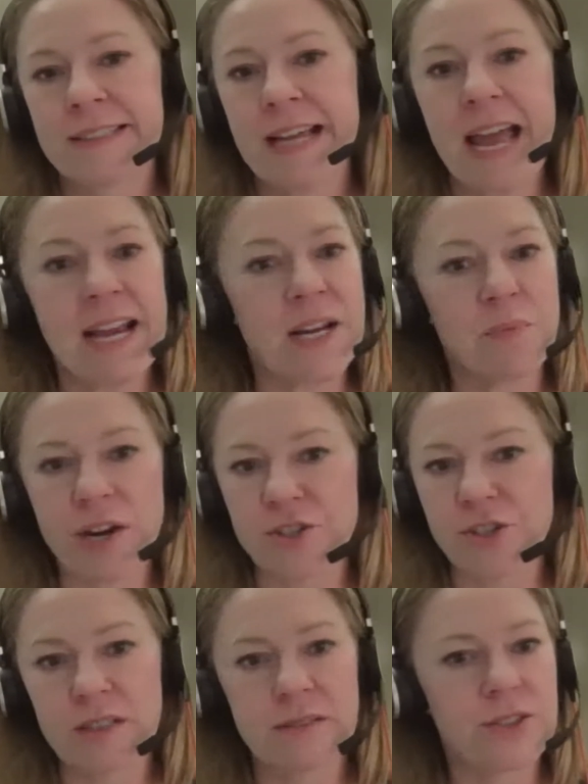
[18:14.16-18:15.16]
any
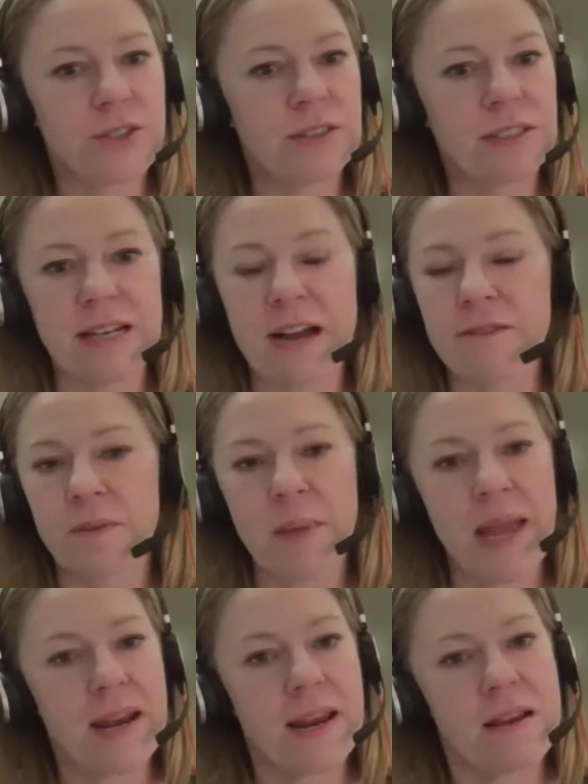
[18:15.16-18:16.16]
pressure, certainly not from
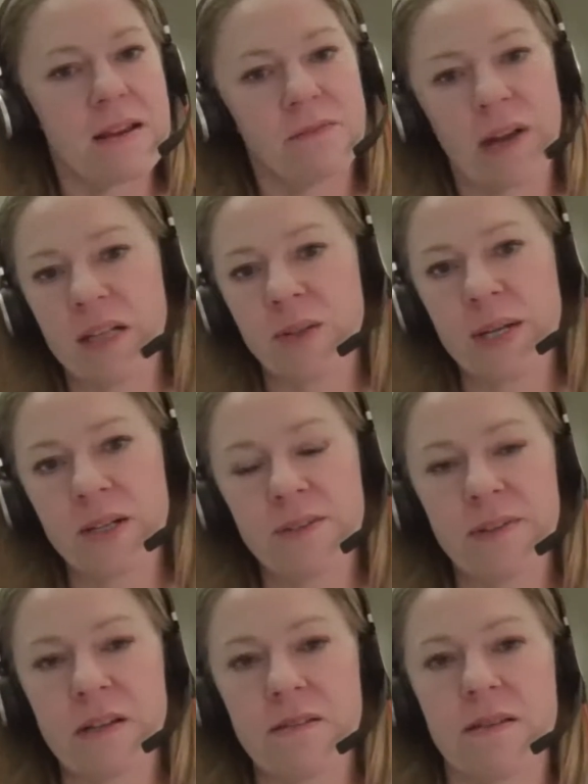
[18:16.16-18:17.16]
any evaluator. I
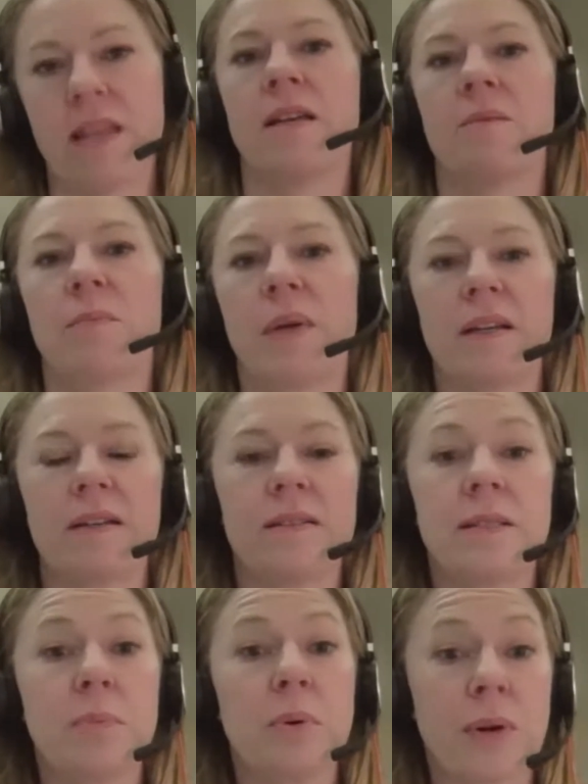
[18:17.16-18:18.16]
felt nothing but
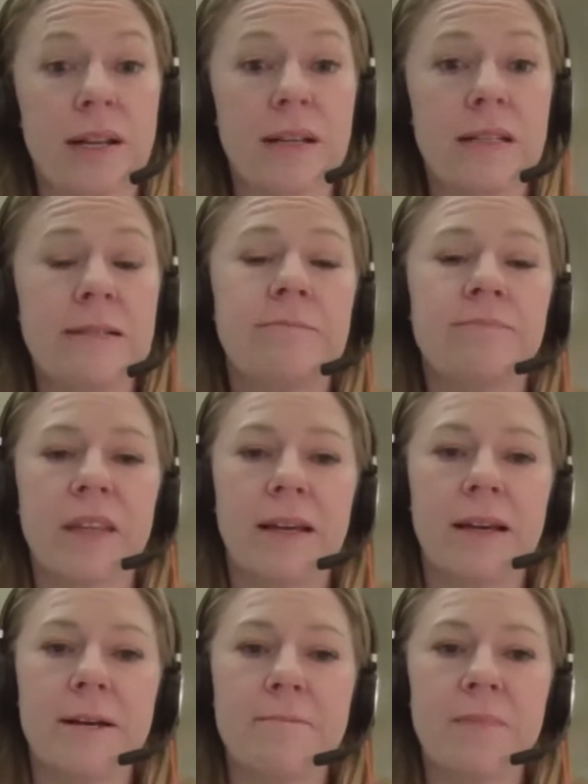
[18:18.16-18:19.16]
supported
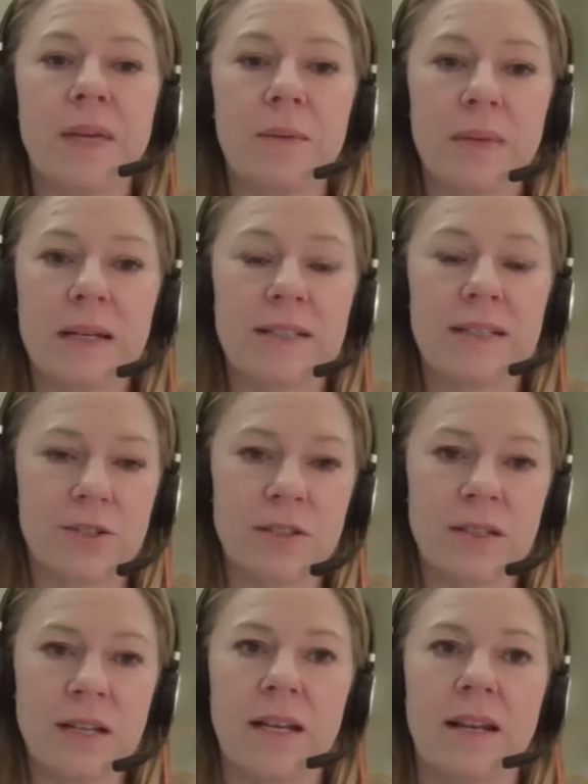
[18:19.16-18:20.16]
in my
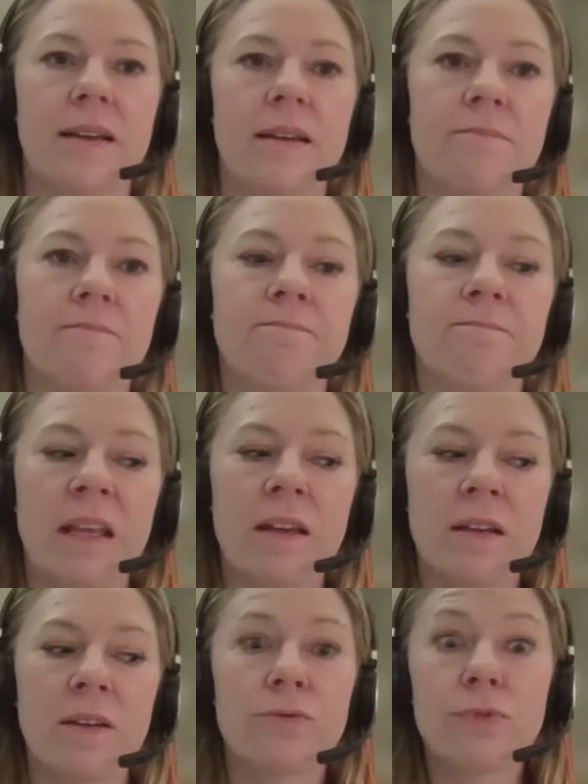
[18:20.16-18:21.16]
decision. And I'm
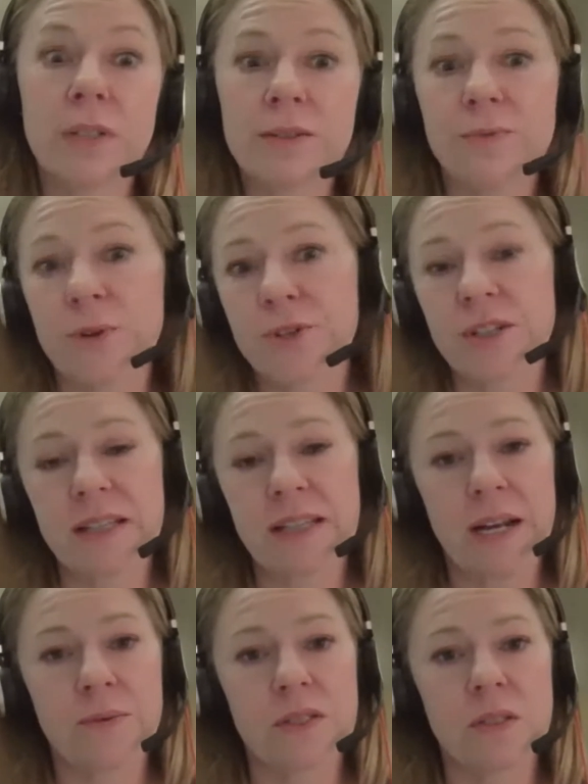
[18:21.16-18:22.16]
really fortunate that
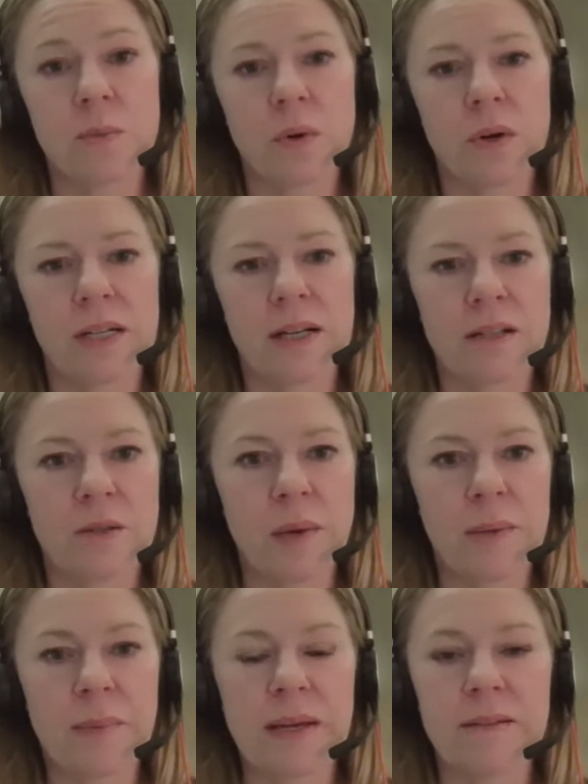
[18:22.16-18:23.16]
I was supported also
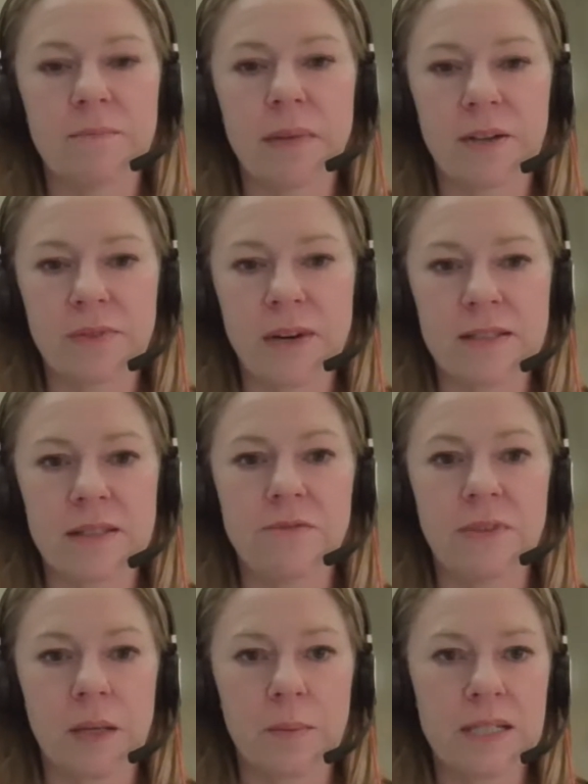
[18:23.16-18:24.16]
by my friends and
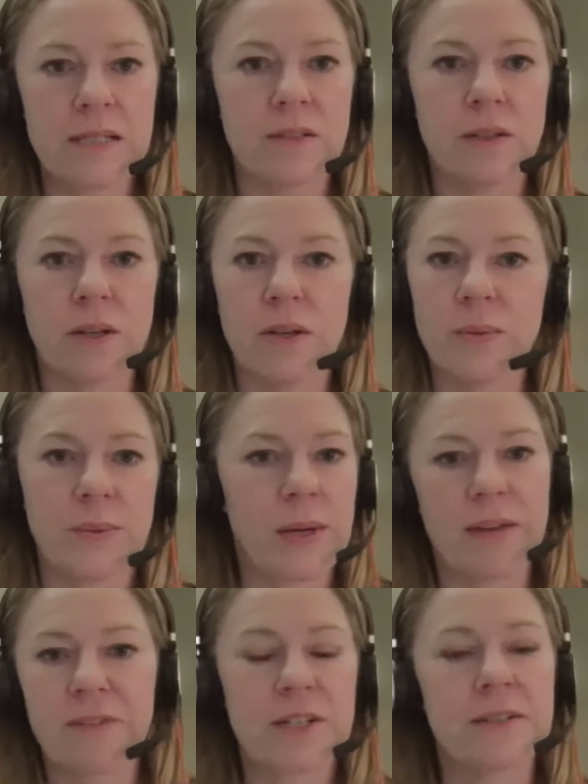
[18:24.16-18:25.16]
family to go with
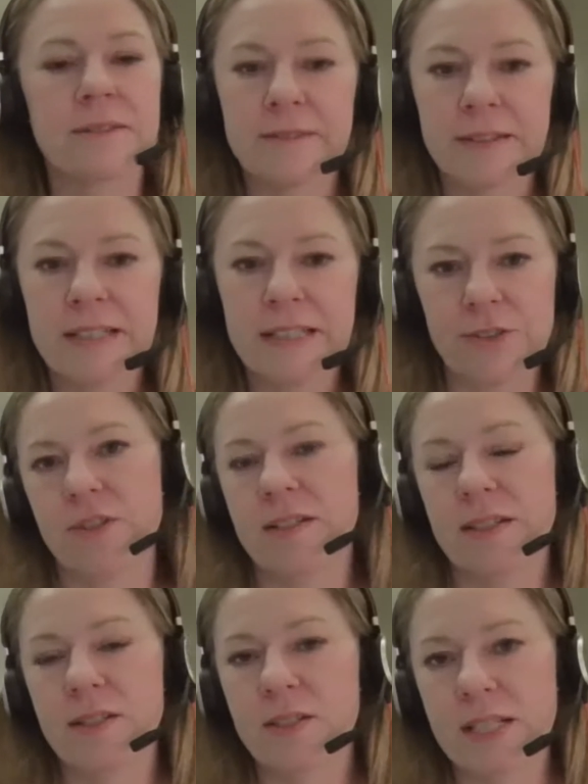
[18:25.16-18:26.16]
whatever
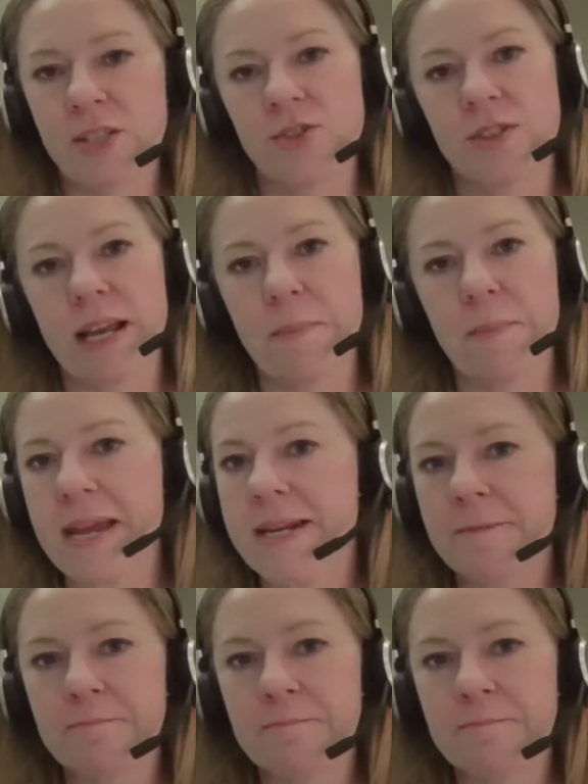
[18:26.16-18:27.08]
decision I made.